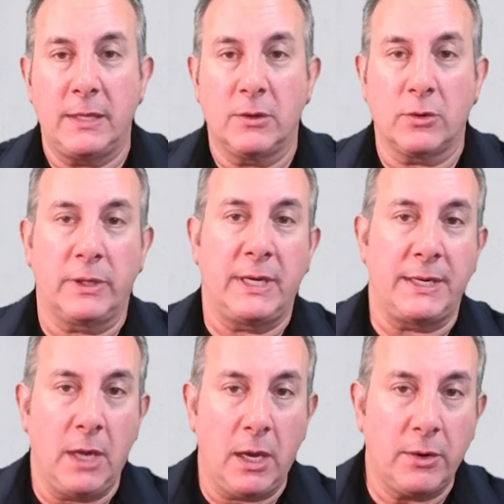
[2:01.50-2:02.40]
the early
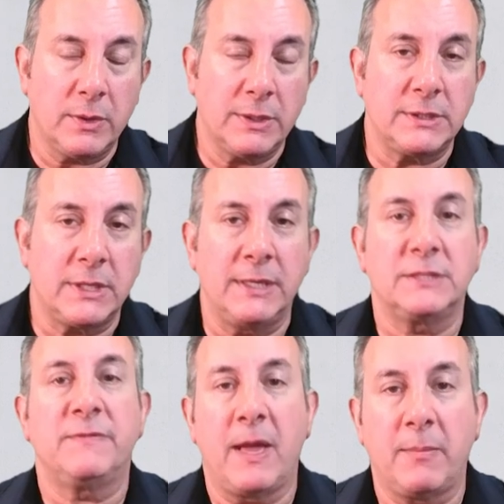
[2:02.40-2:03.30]
1900s, and his
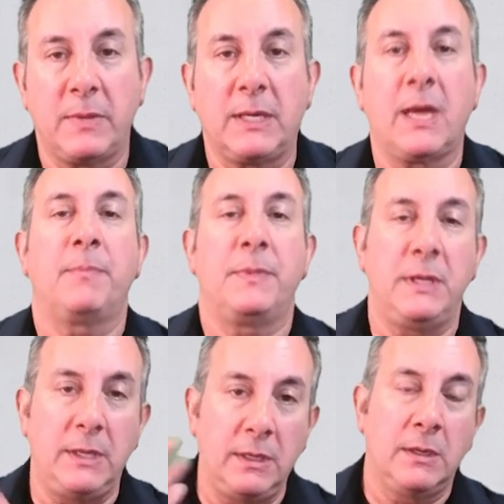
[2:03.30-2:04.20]
family kept
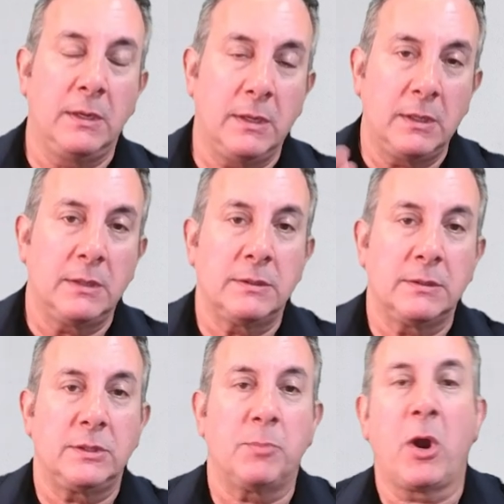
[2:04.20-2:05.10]
the
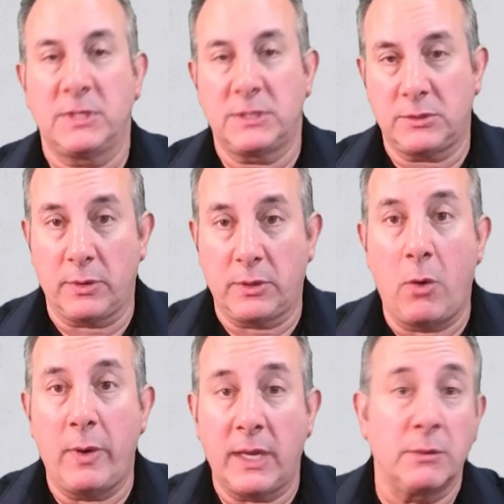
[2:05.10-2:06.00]
department store
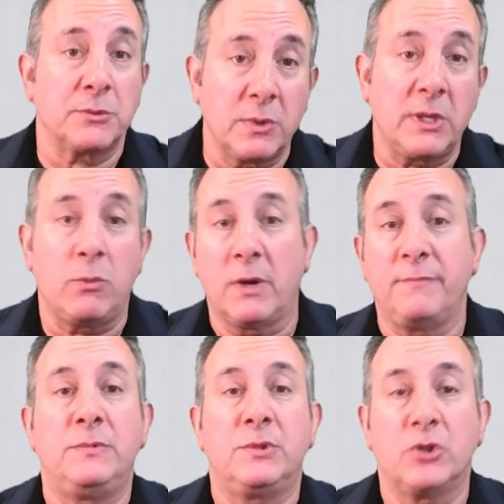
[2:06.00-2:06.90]
going, and it was really one of
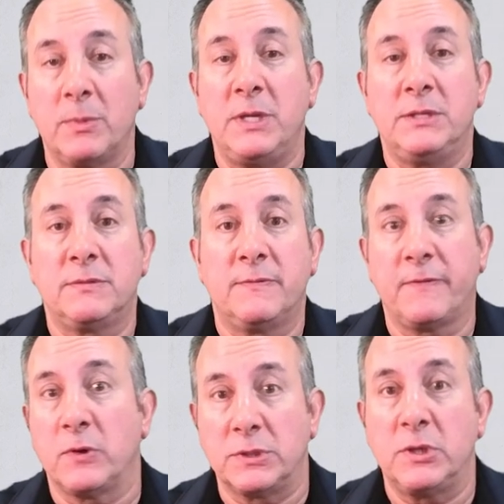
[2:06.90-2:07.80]
Germany's
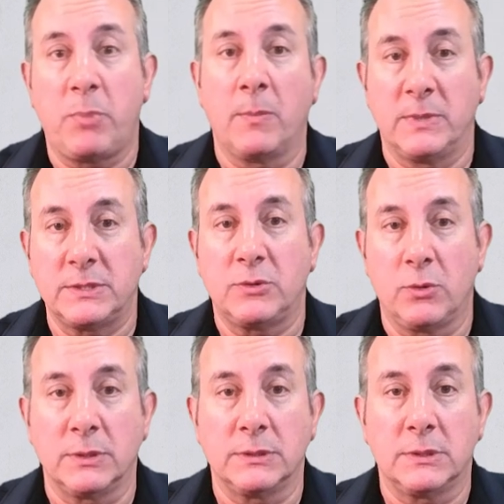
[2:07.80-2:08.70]
first department
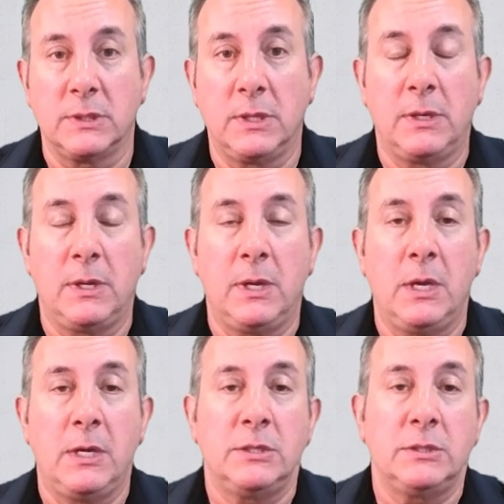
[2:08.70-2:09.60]
stores.
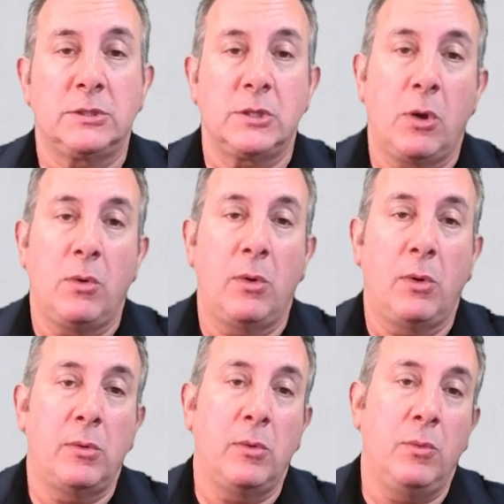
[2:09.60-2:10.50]
So
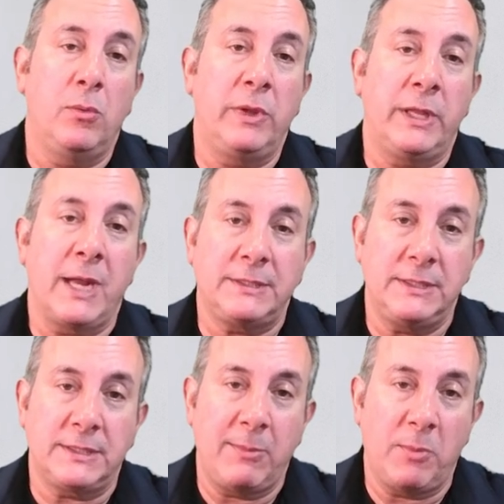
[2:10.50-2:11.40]
when the Nazis
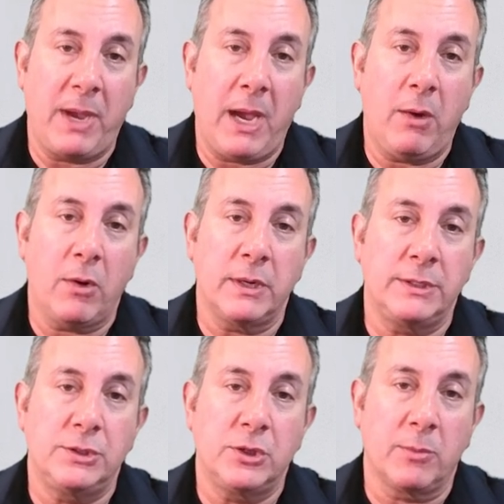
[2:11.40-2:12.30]
came to power
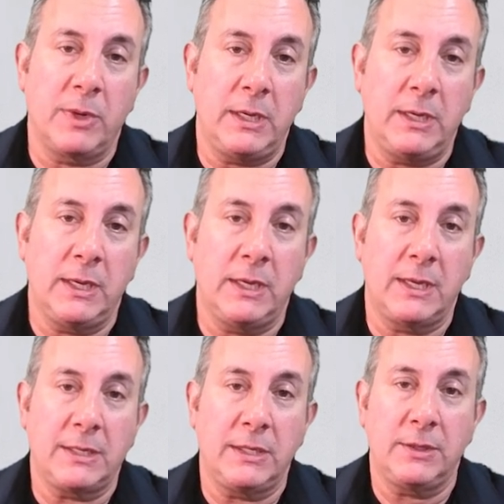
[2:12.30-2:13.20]
in Germany in
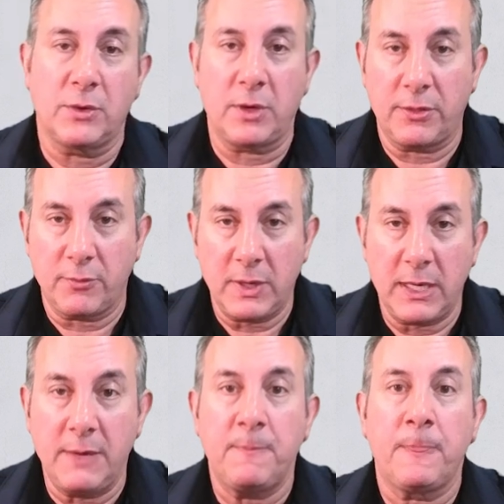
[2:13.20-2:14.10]

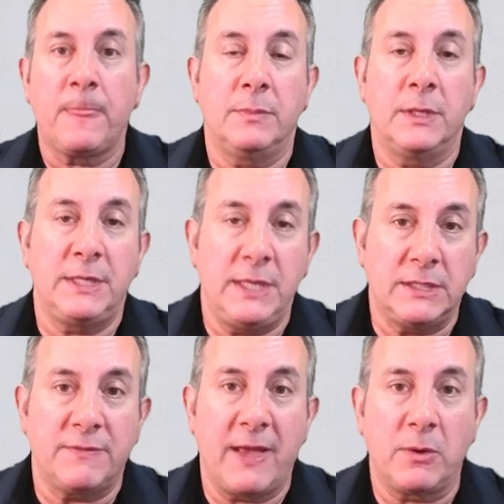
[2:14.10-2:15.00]
1933, the Tietz
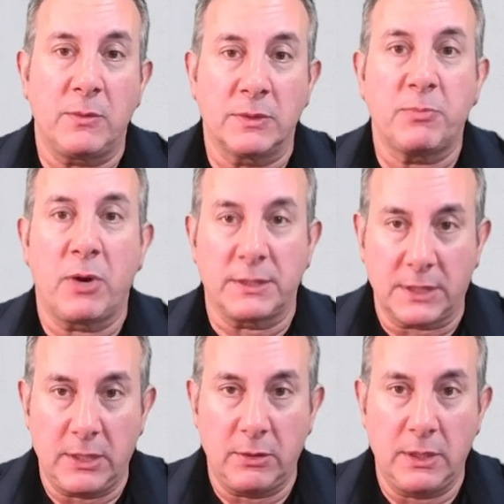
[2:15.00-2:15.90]
family was
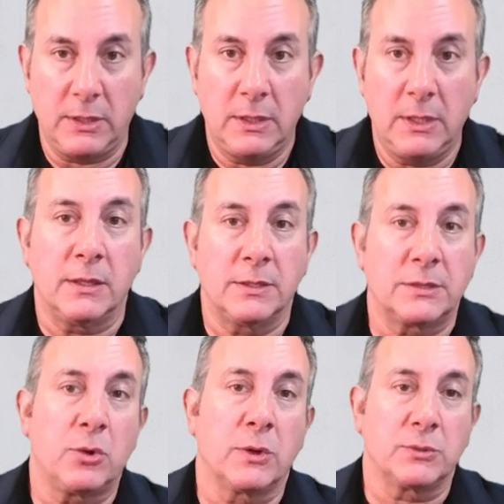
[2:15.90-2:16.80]
prosecuted, the
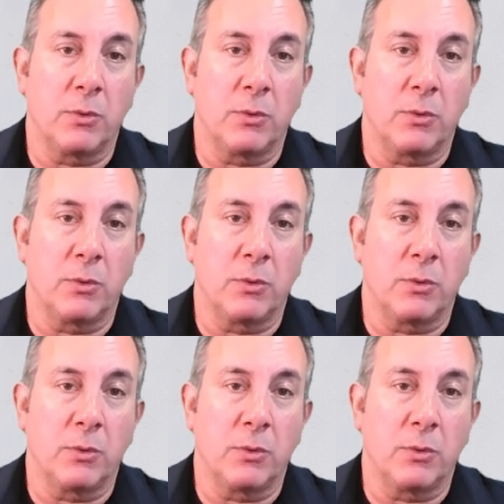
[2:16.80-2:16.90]
stores were